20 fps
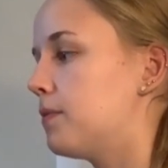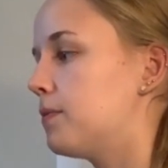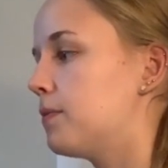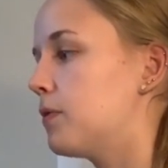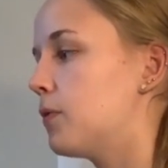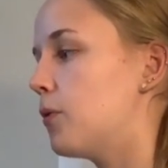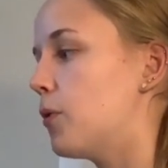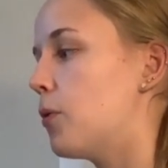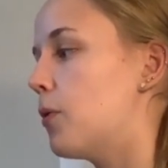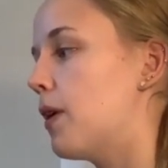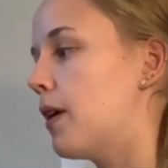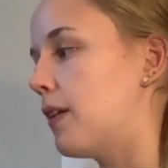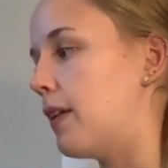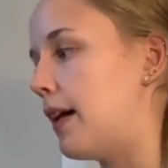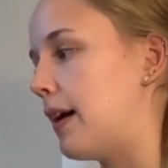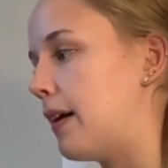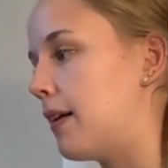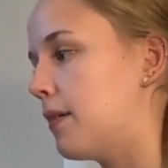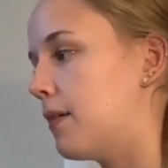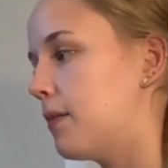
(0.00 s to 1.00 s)
for where,
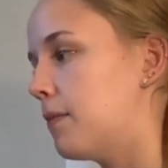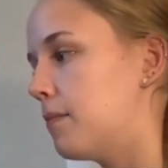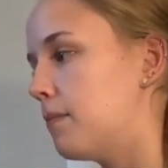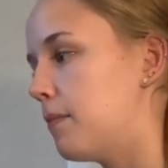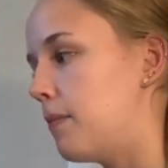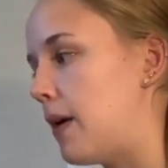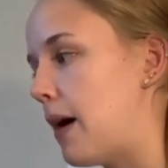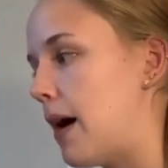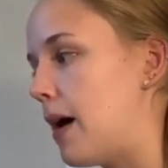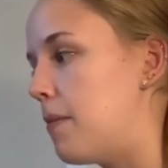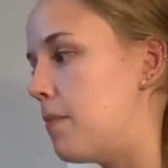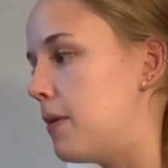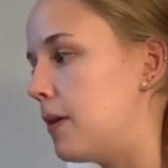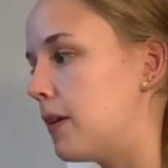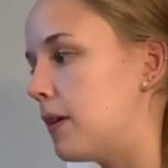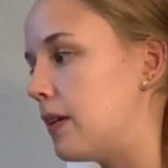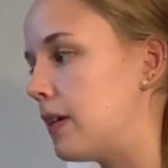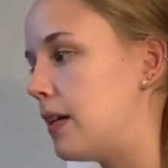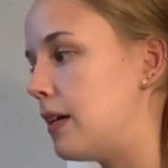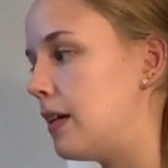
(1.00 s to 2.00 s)
like, my
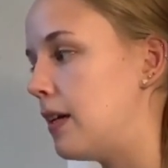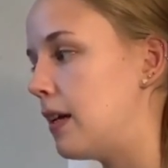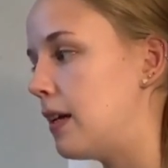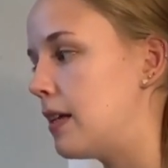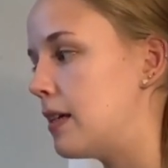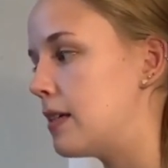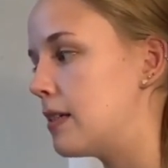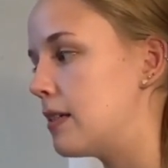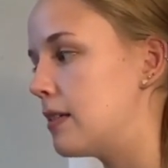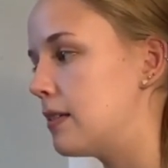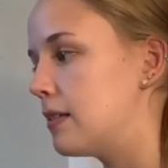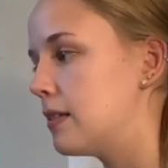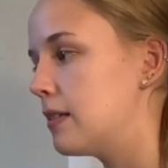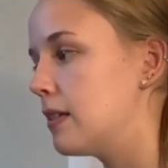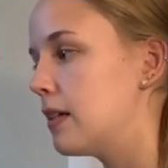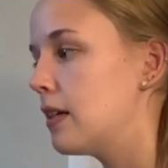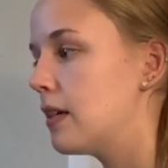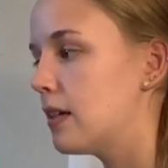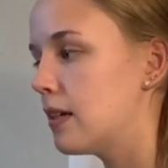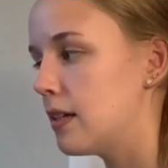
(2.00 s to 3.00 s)
ability
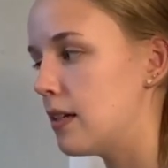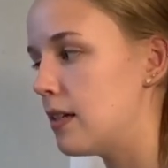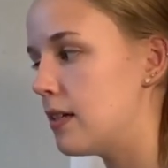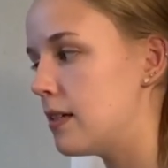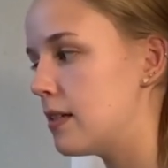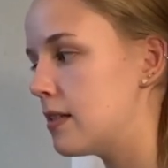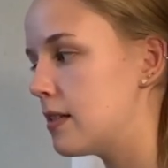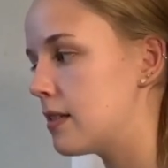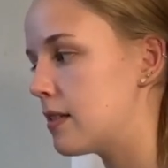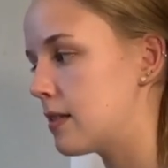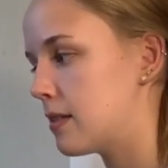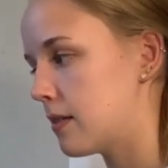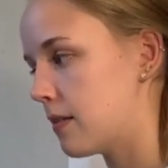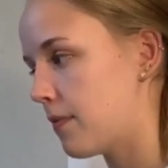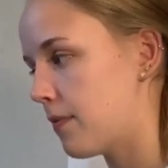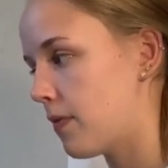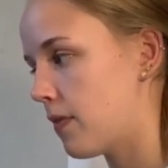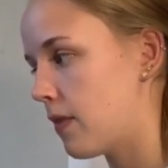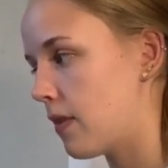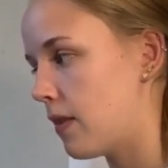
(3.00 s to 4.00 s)
is,
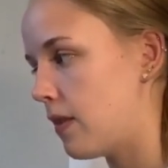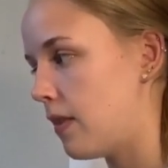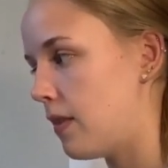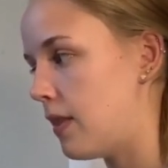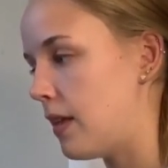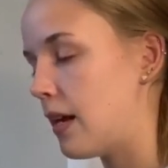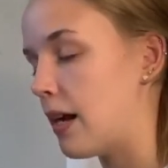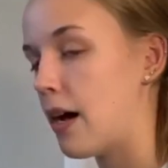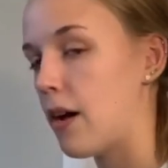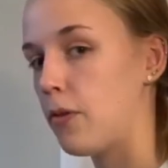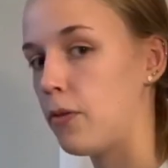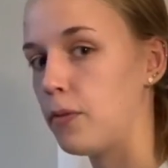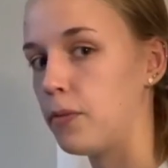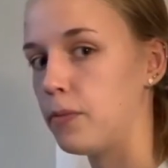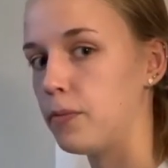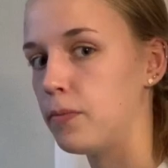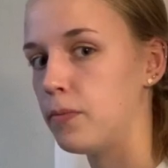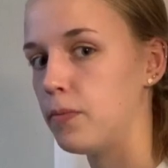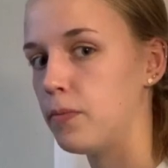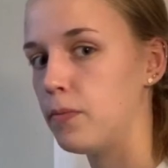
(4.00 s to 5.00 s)
then I'll
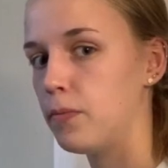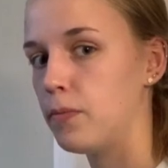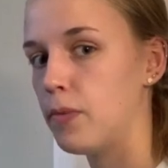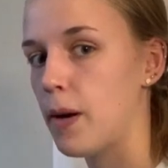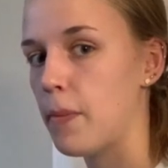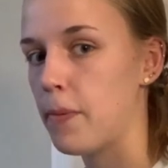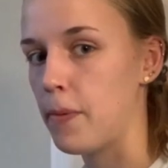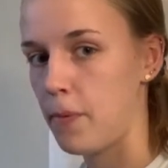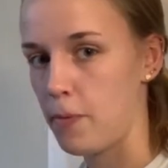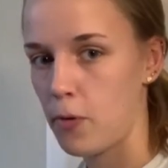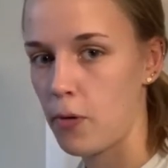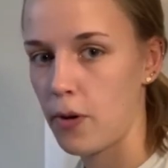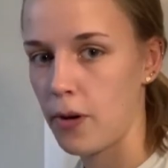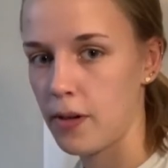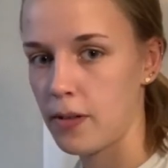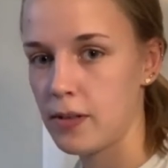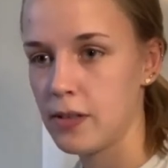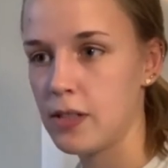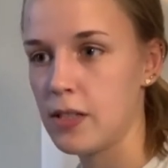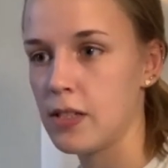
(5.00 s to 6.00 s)
rep it
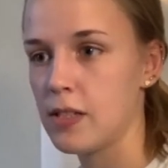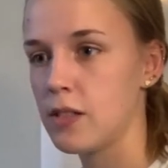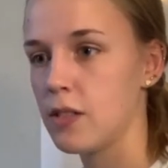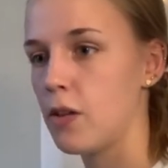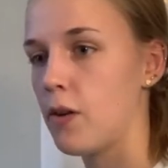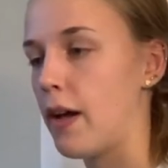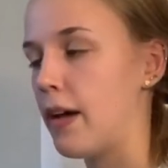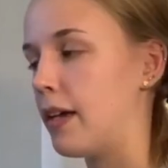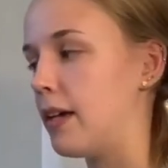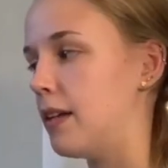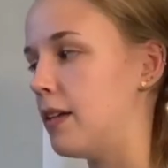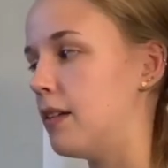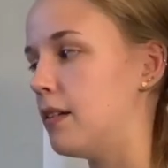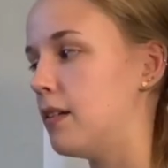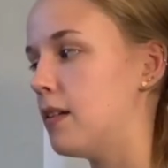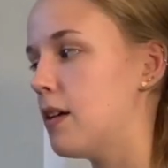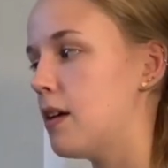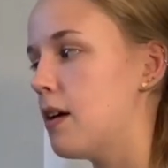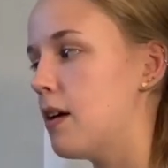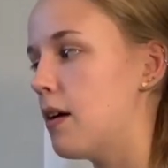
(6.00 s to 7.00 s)
more just so I
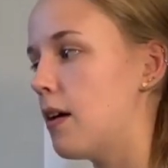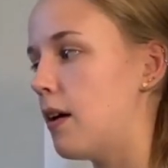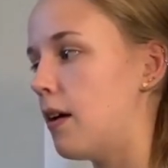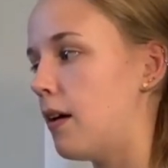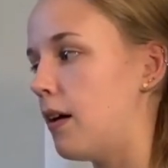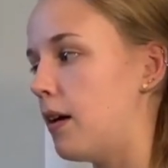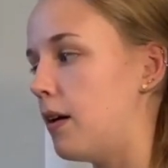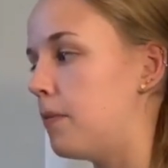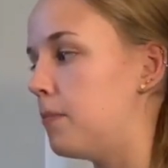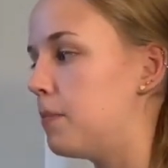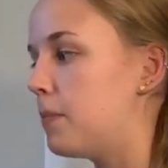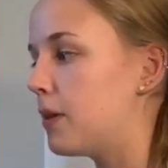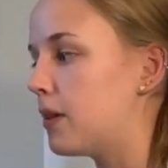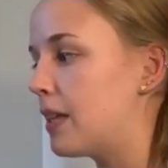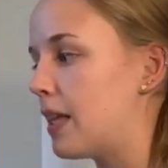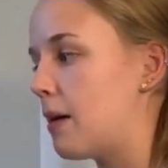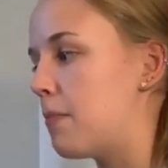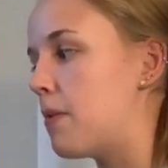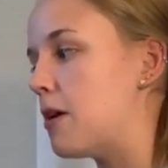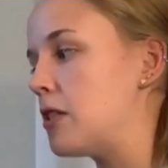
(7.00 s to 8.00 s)
can
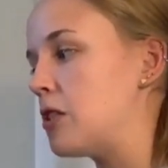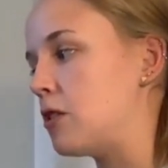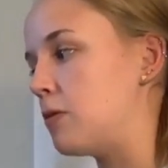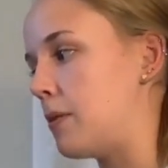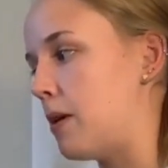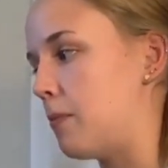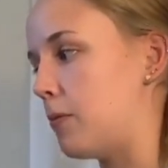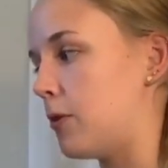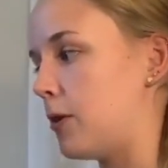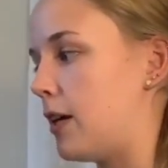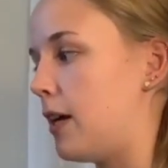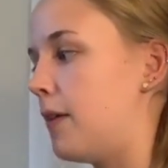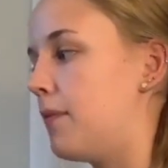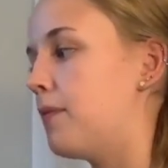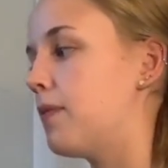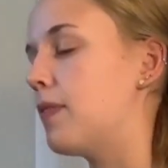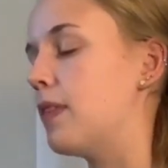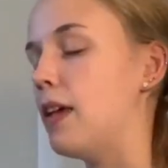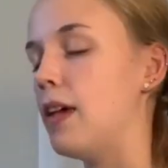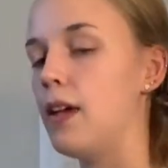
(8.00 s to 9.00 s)
build that muscle memory
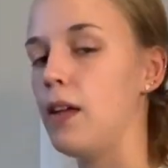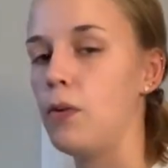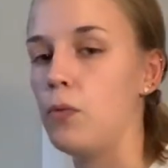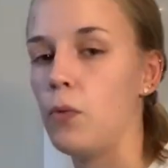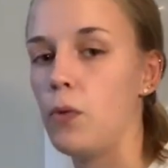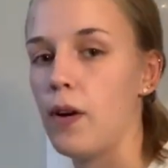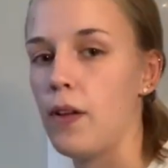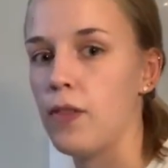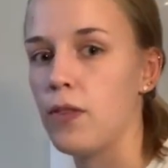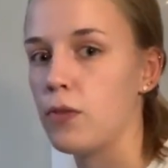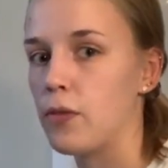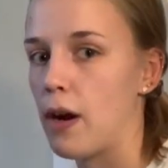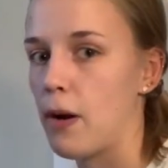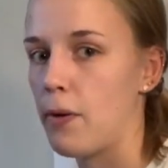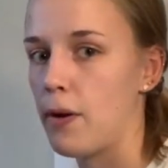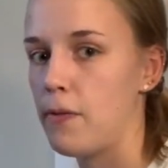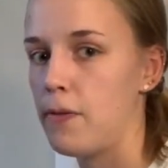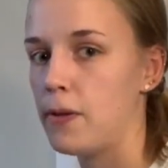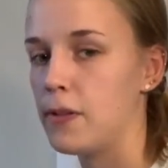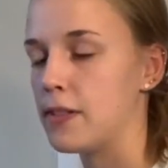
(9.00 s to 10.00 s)
in what the right
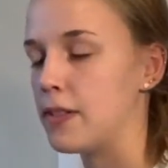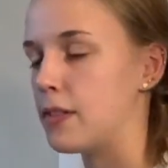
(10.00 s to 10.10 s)
way feels